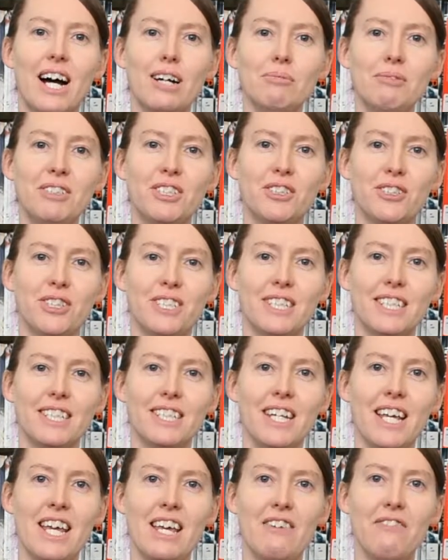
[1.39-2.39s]
I'm
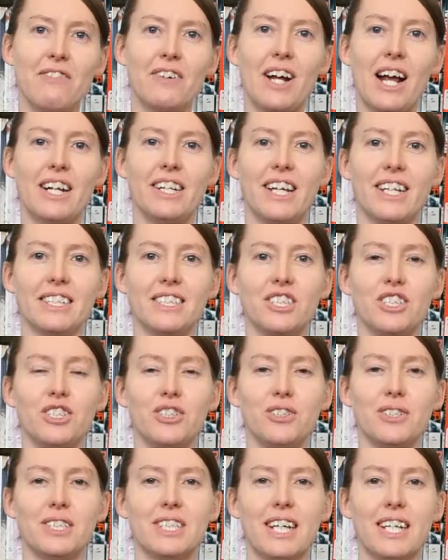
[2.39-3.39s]
Susan, here for our next
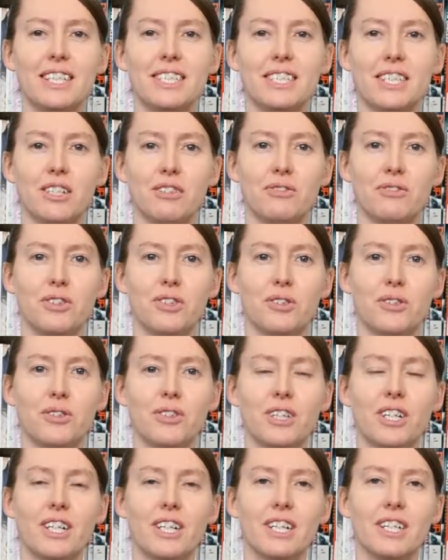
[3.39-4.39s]
Tuesday Shelf
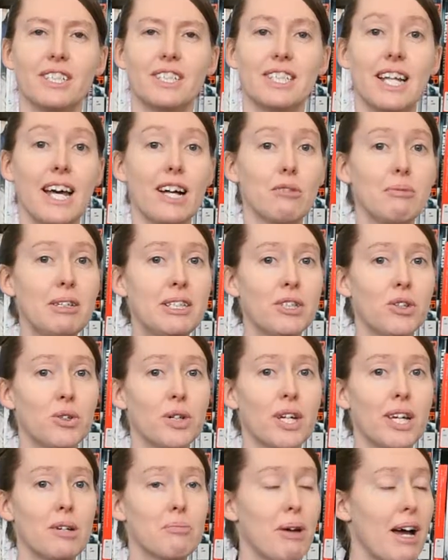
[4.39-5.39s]
Talk. Today I'll be
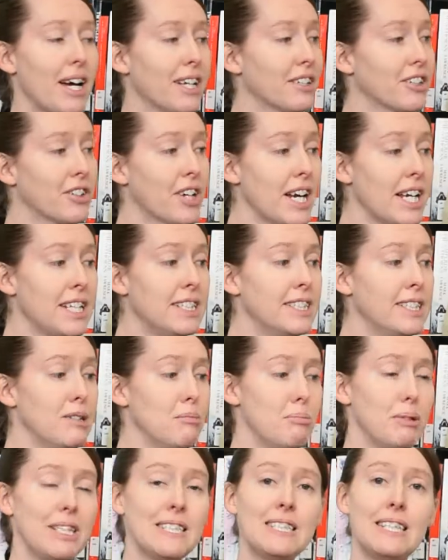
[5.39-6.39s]
talking about Crazy,
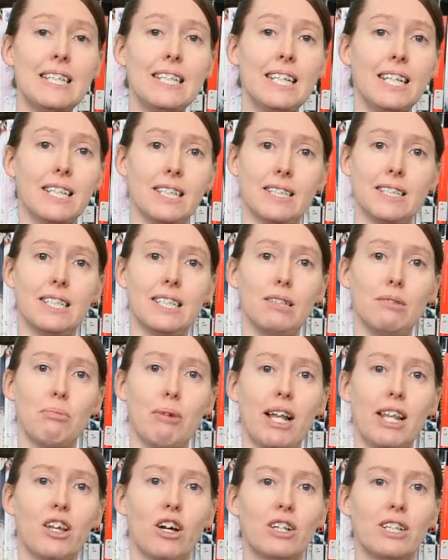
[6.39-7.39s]
Busy, Guilty
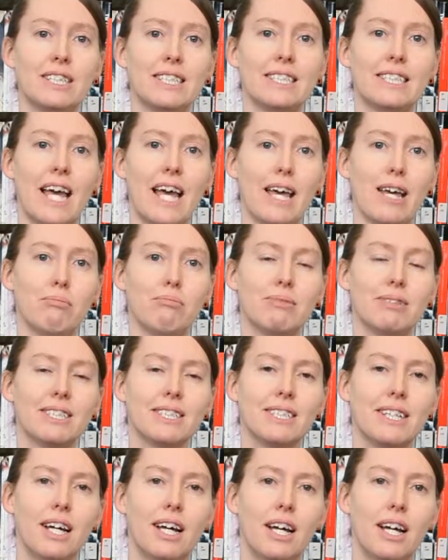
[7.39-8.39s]
by Lauren
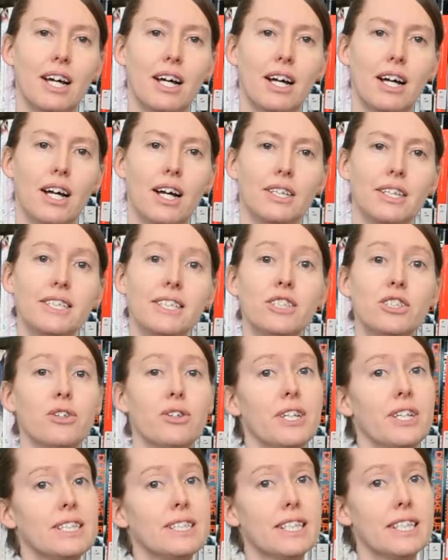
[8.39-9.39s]
Sams. This
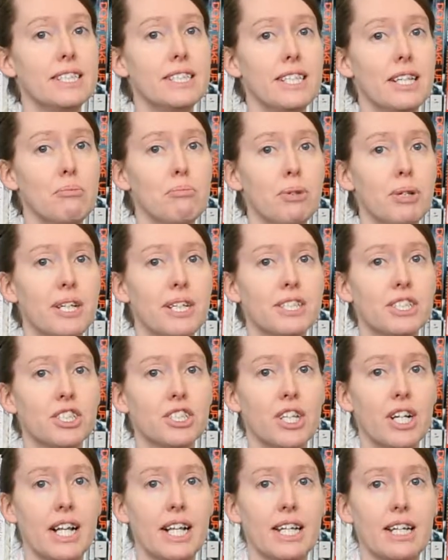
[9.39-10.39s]
story is contemporary
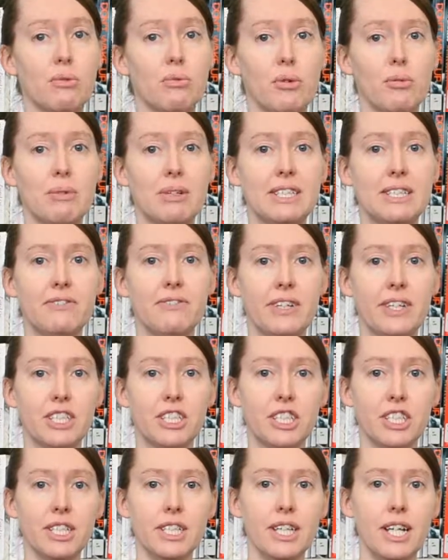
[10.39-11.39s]
Australian women's
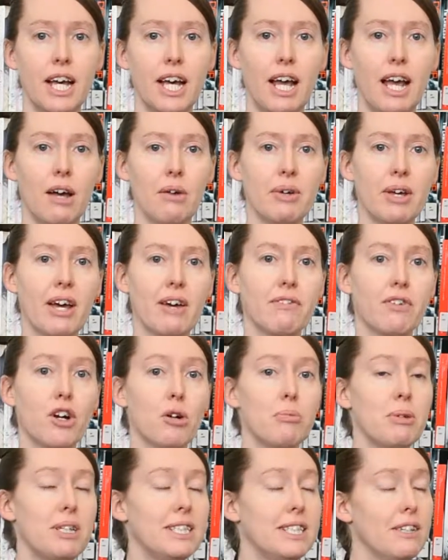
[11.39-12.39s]
fiction, and we have
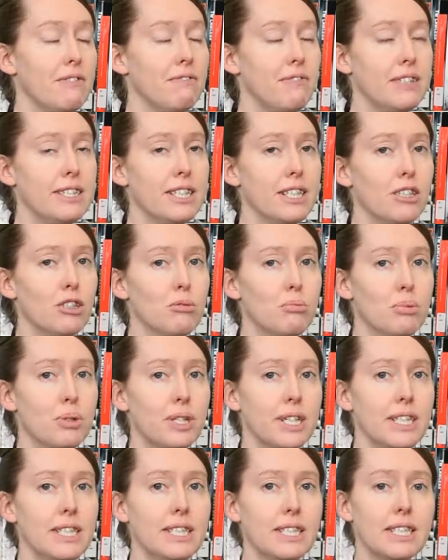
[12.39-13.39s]
copies in physical
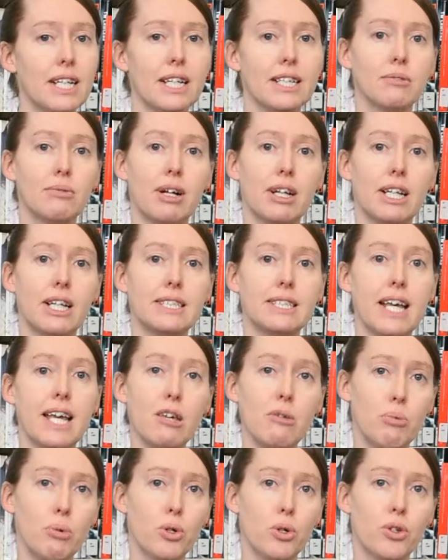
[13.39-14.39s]
print as well as
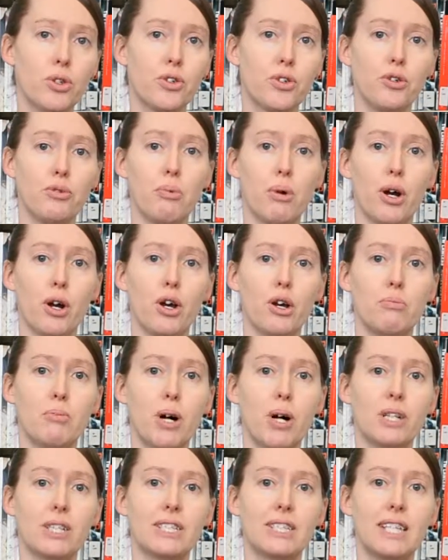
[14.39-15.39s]
ebook through
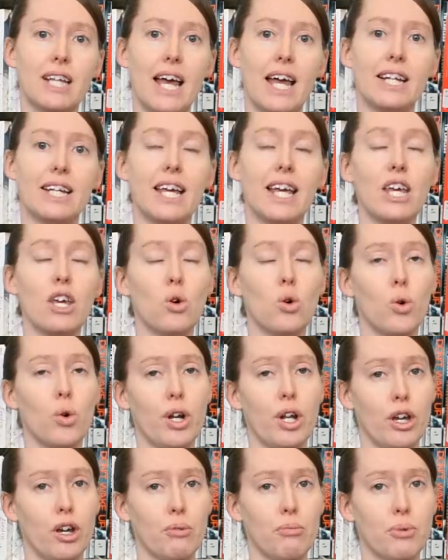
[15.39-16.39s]
Borrowbox and
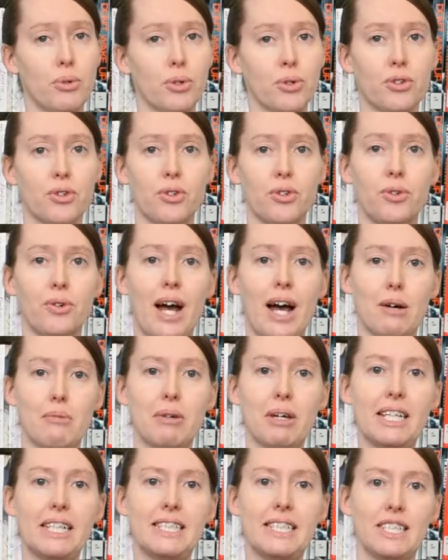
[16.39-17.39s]
e-audiobook through
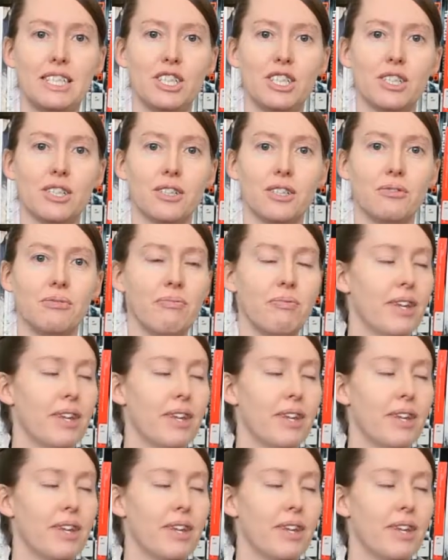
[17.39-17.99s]
RB Digital.